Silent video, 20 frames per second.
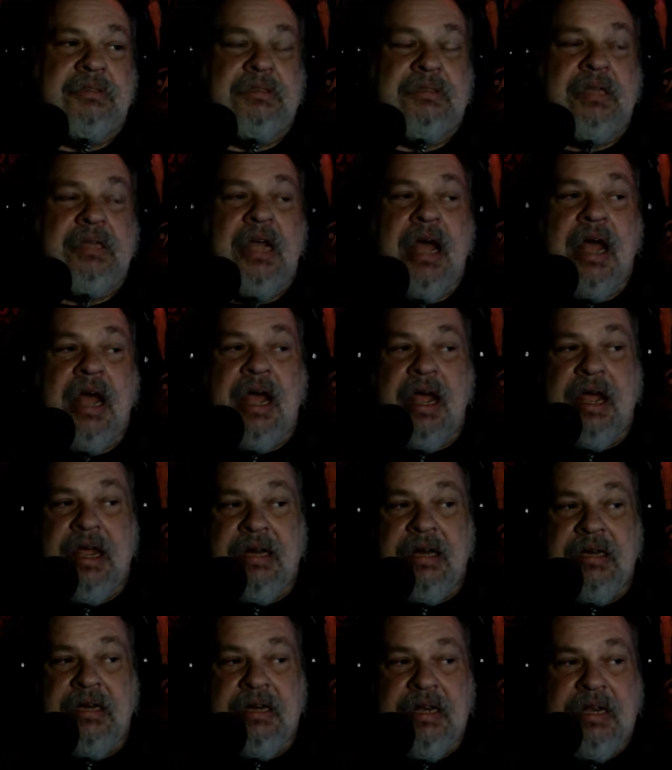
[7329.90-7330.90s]
I
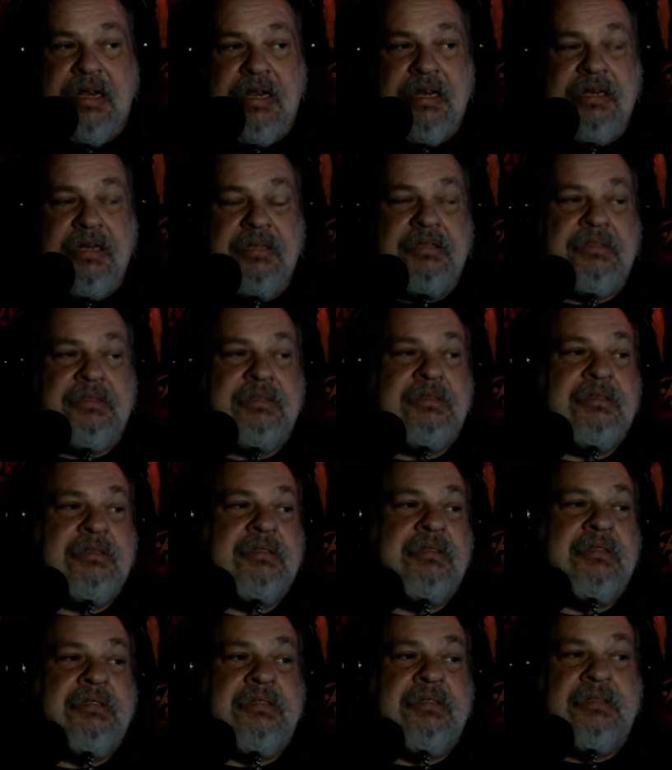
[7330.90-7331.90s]
had hidden
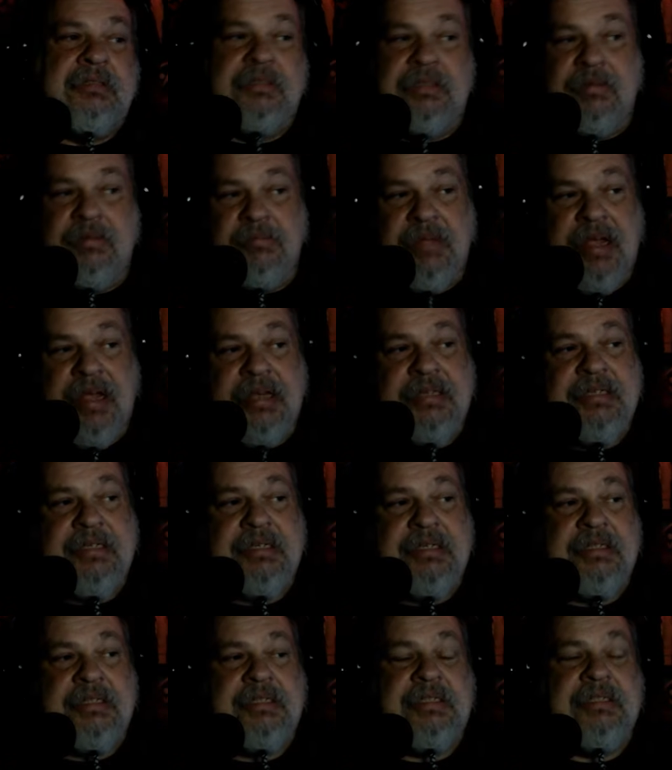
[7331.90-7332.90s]
the
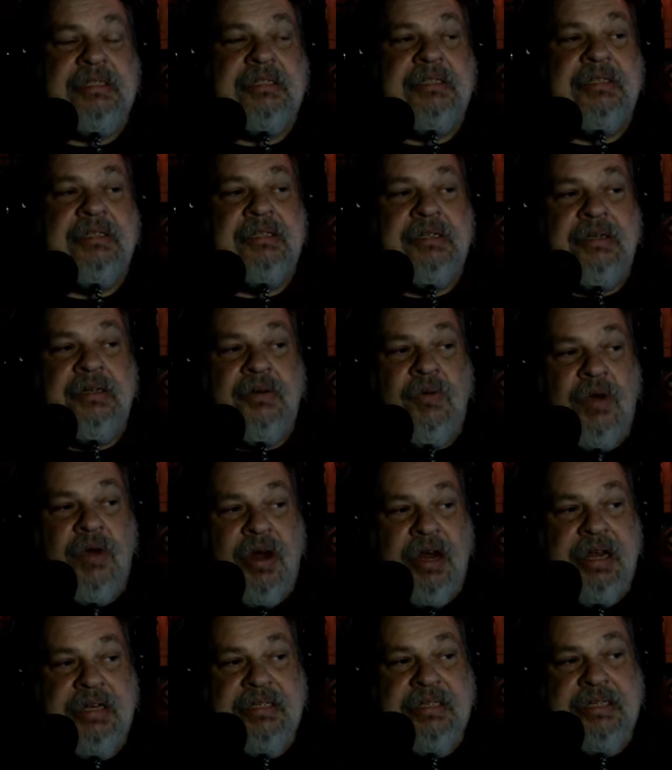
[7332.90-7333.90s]
message where
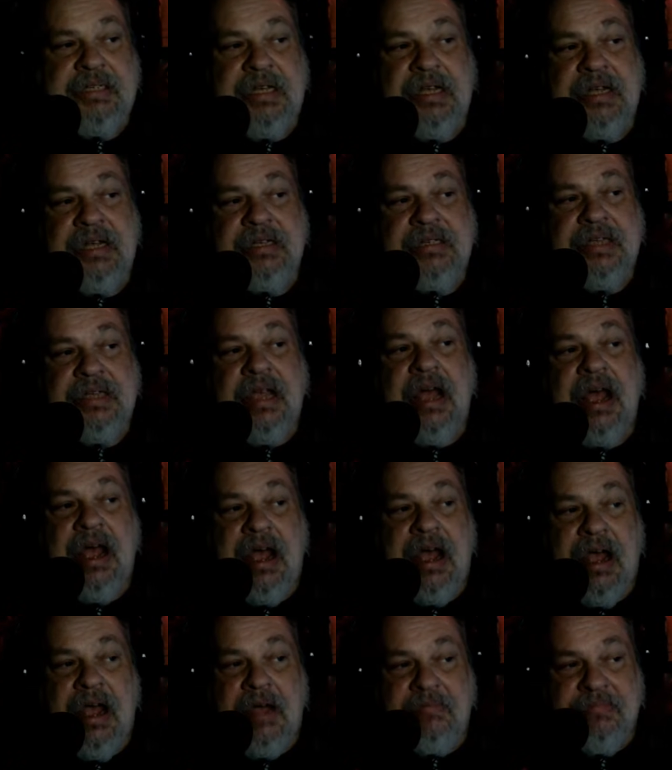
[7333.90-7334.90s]
he says,
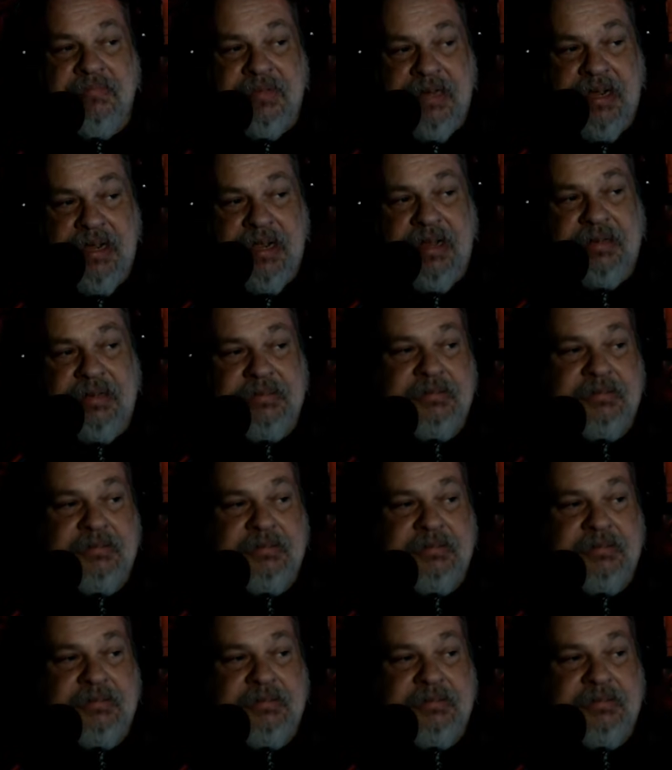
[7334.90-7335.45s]
I'm dead.